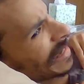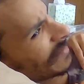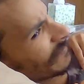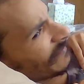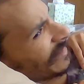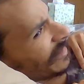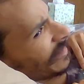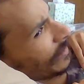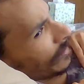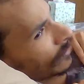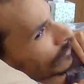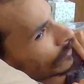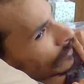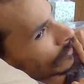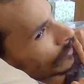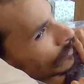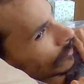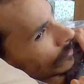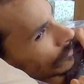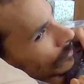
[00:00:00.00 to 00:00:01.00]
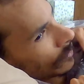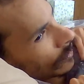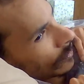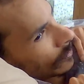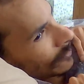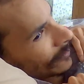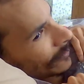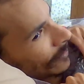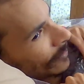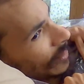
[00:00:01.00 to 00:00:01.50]
baby.
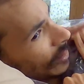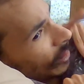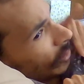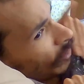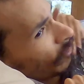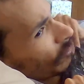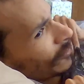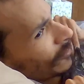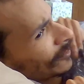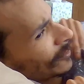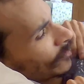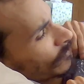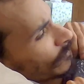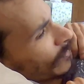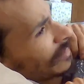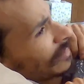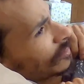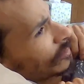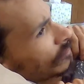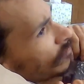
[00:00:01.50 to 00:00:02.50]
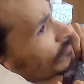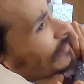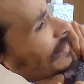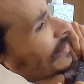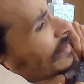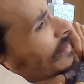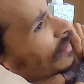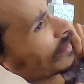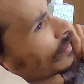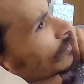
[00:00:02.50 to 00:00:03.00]
So,
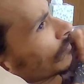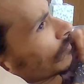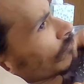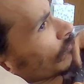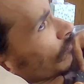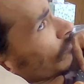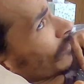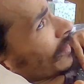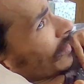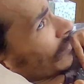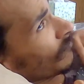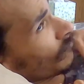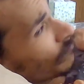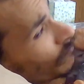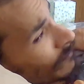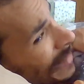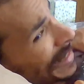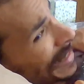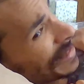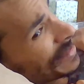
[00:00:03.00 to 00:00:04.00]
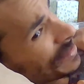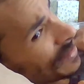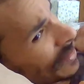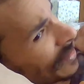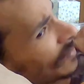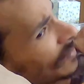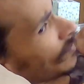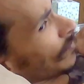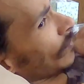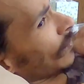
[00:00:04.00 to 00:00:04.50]
especially when
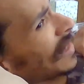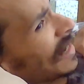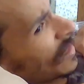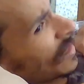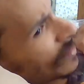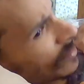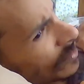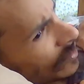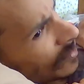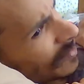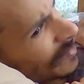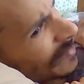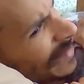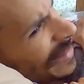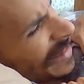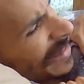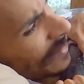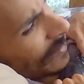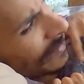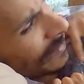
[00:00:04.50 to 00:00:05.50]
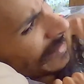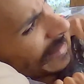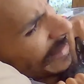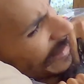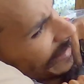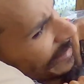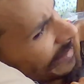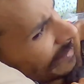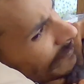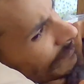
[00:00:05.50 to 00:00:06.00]
Mania locks on that
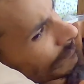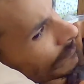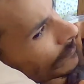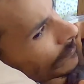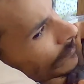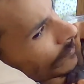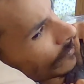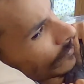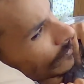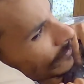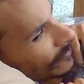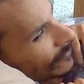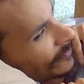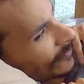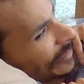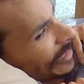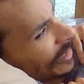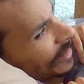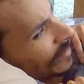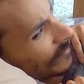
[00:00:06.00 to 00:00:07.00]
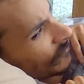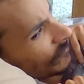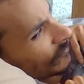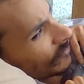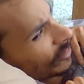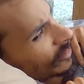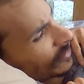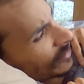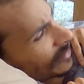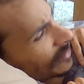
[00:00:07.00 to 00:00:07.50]
date, second
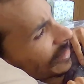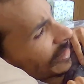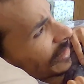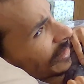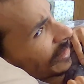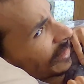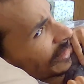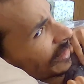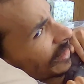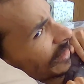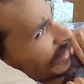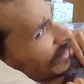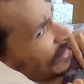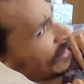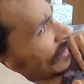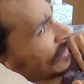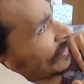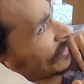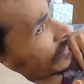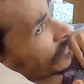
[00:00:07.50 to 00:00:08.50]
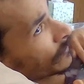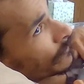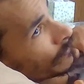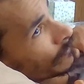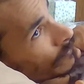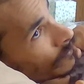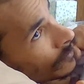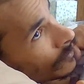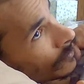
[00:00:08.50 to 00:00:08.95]
birthday it is.